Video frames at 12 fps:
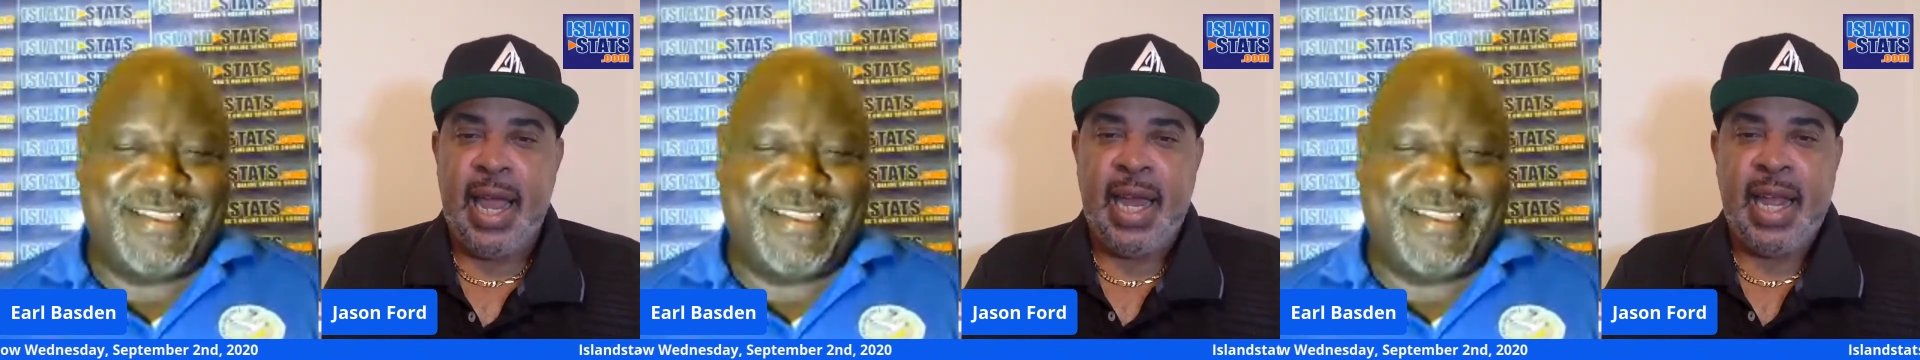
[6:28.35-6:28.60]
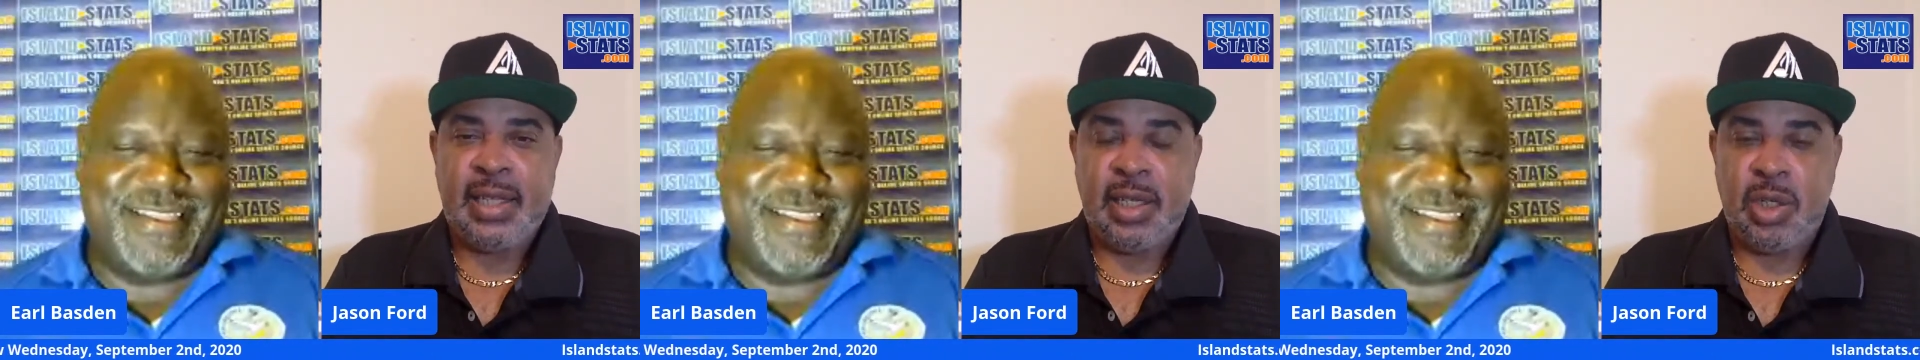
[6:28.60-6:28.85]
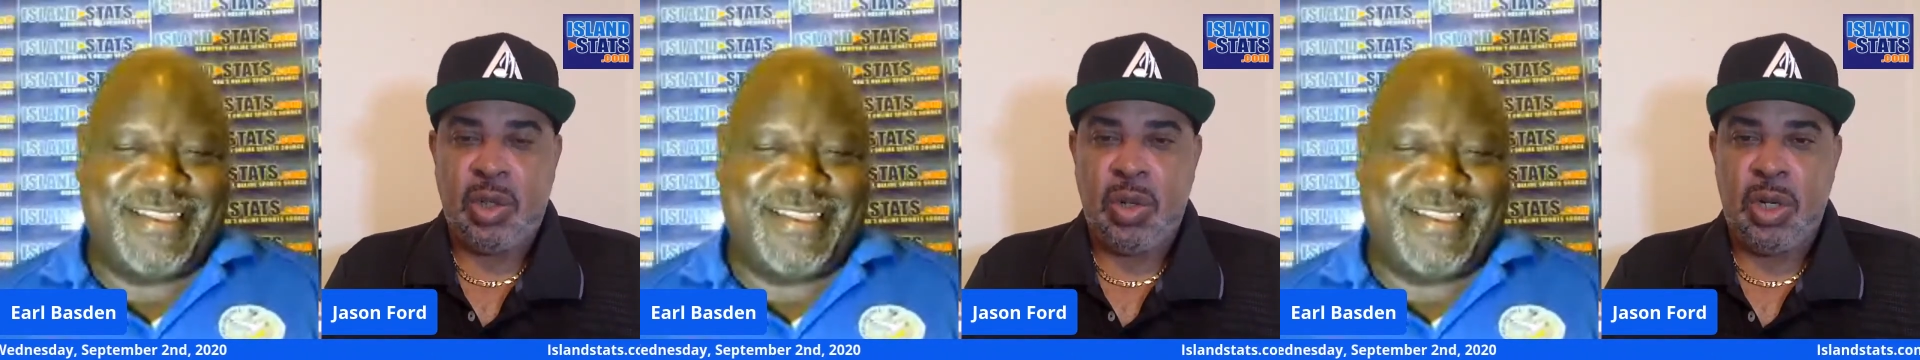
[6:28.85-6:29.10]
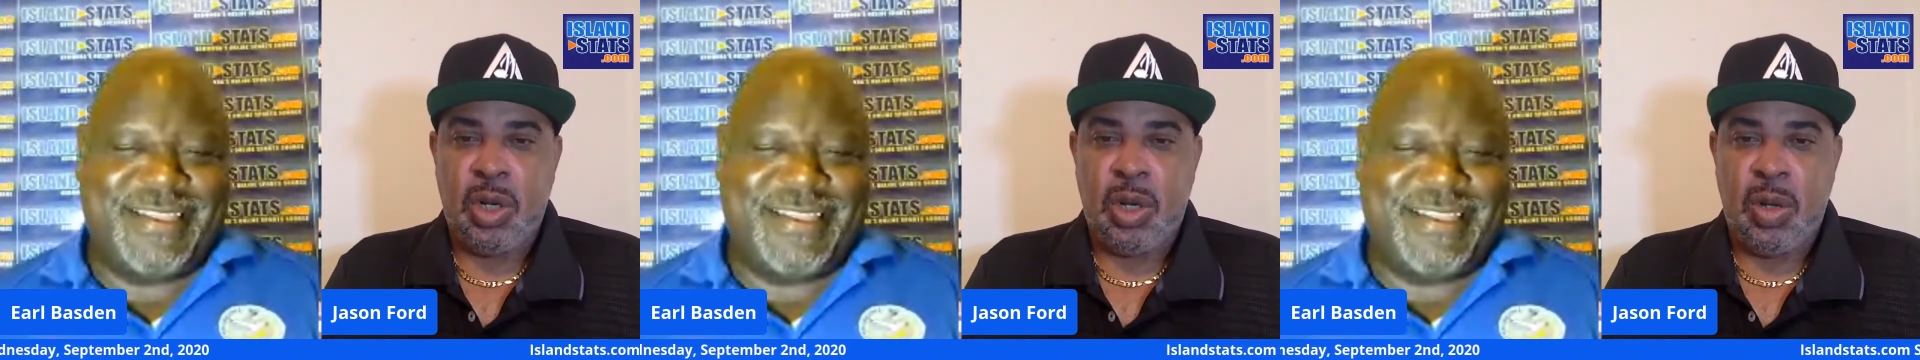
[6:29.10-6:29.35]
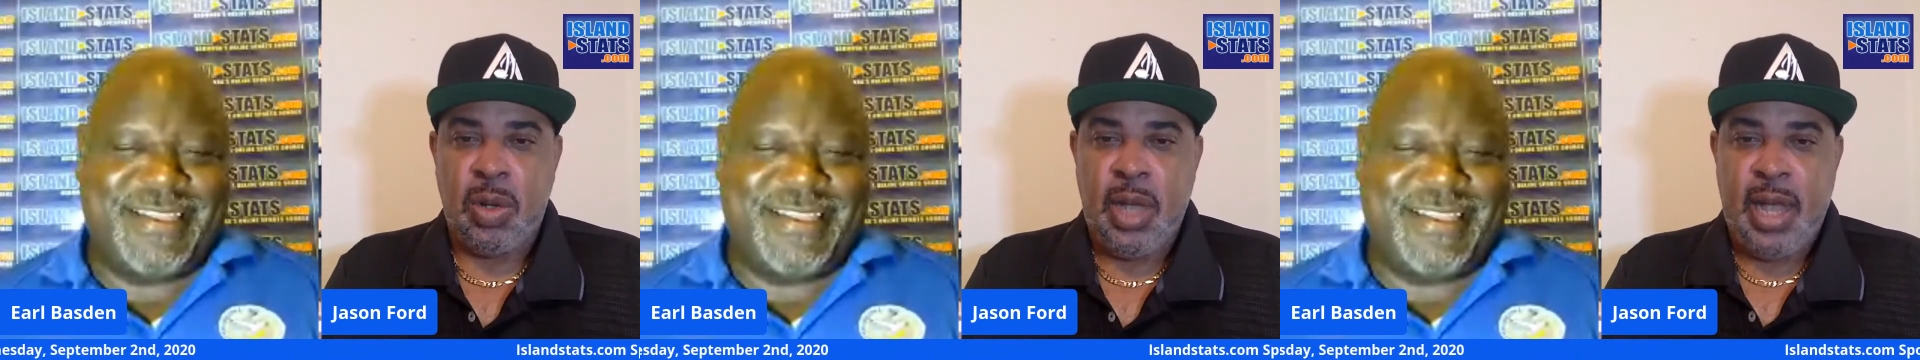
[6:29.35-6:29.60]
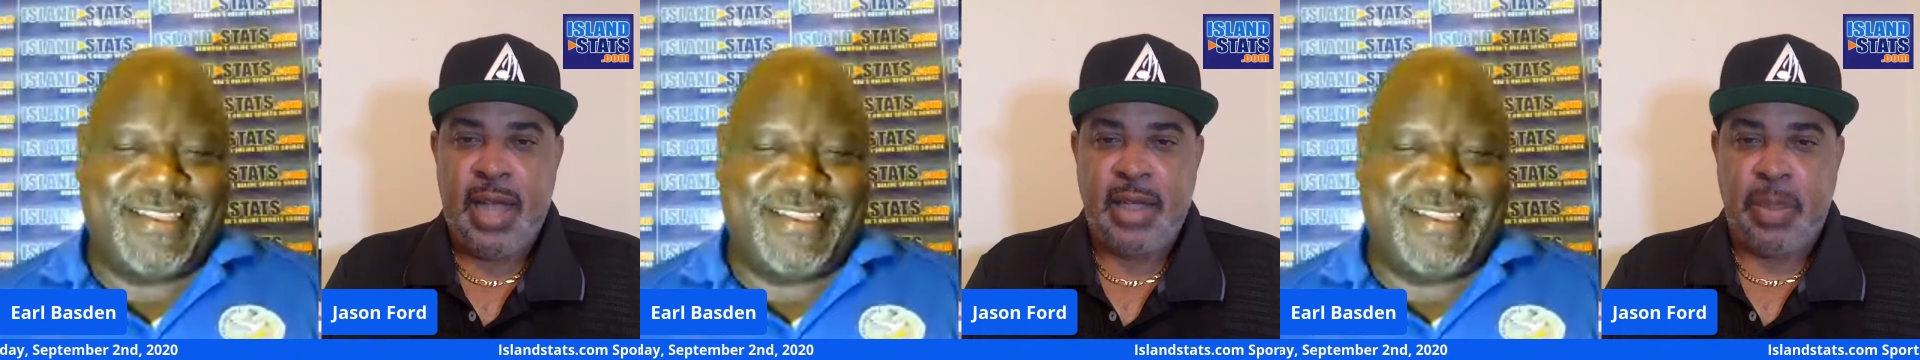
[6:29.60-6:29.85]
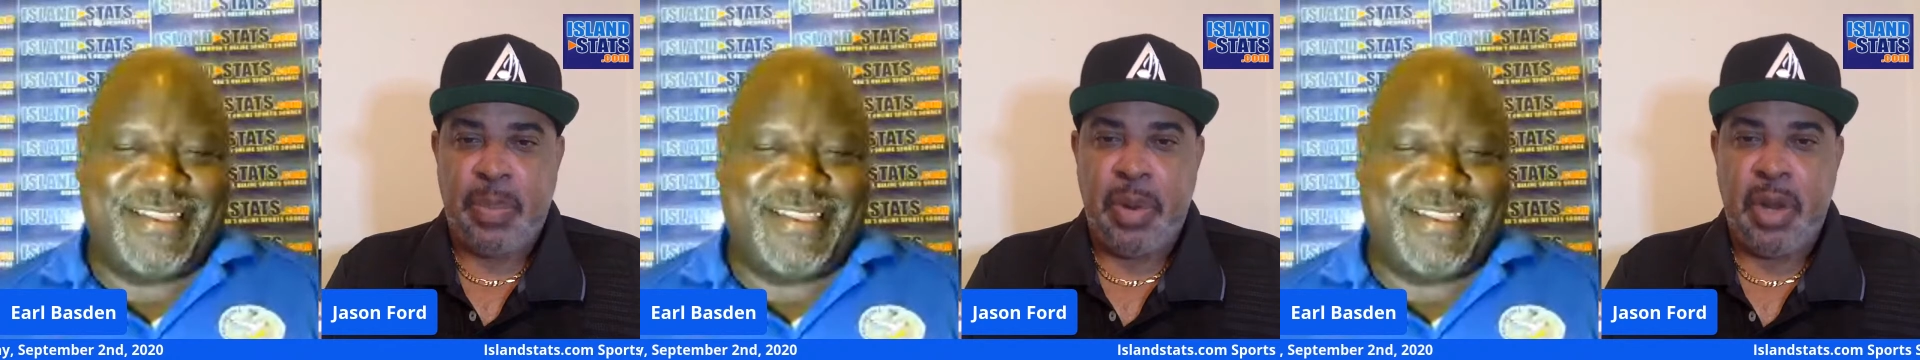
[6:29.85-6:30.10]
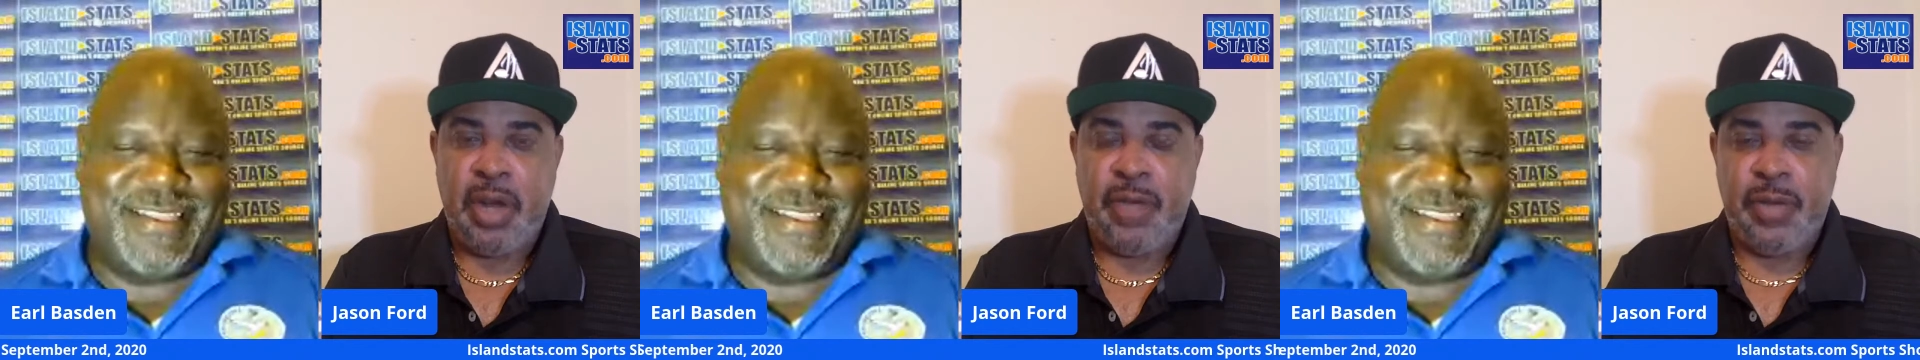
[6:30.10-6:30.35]
and as a
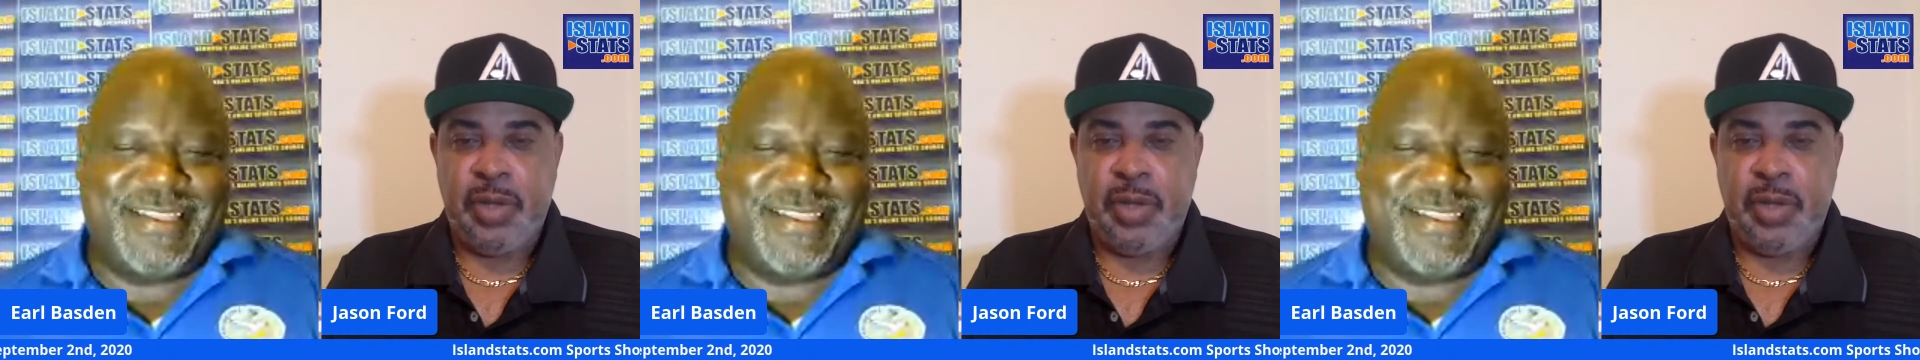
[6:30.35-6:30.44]
product